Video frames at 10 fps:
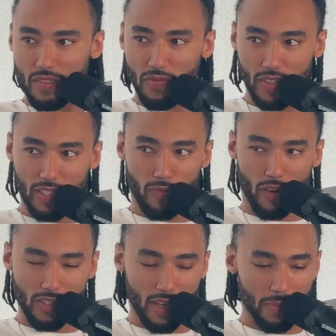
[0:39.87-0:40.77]
for this
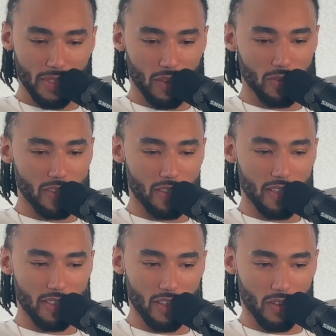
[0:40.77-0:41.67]
first episode.
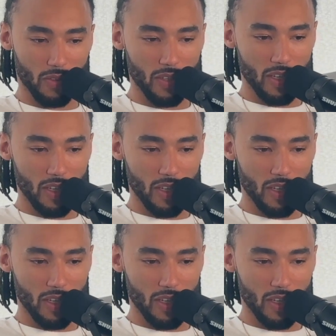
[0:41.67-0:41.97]
So,